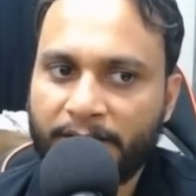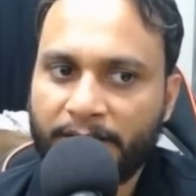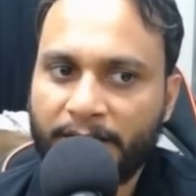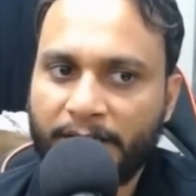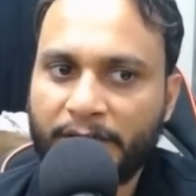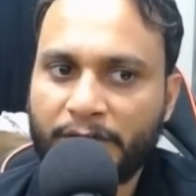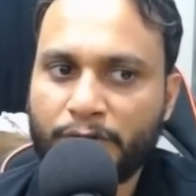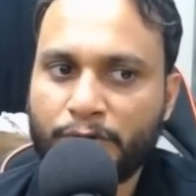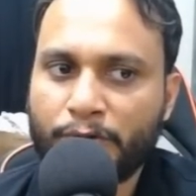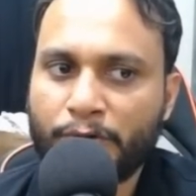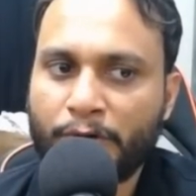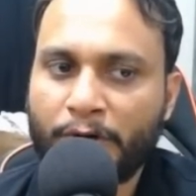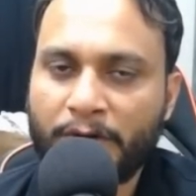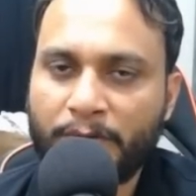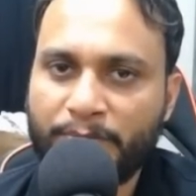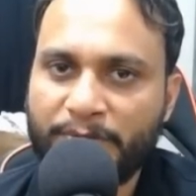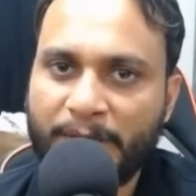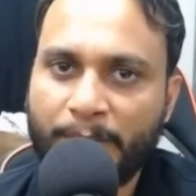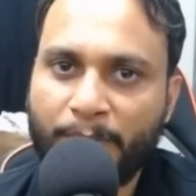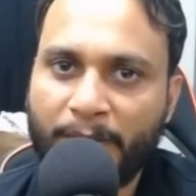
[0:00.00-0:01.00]
It should
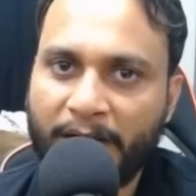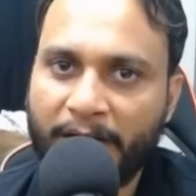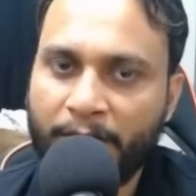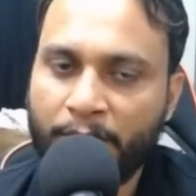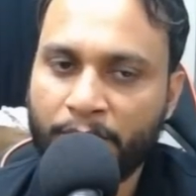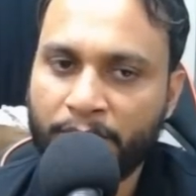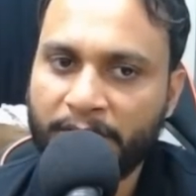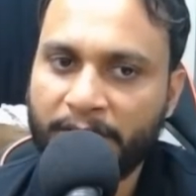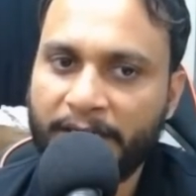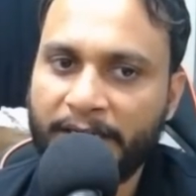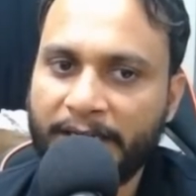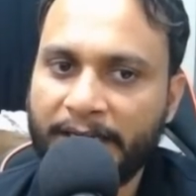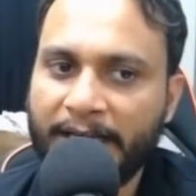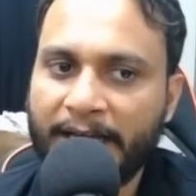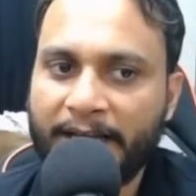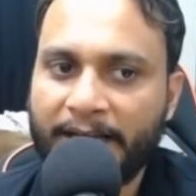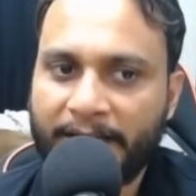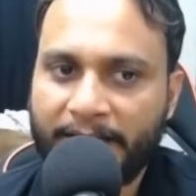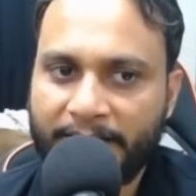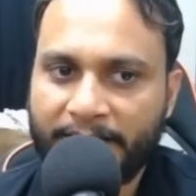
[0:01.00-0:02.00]
not be applied on the
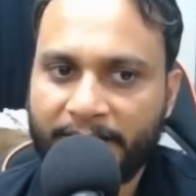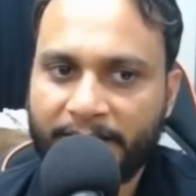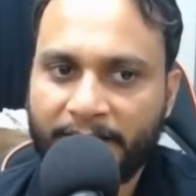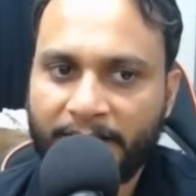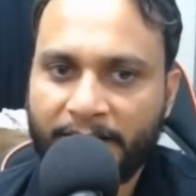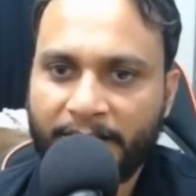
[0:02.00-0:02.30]
entire array.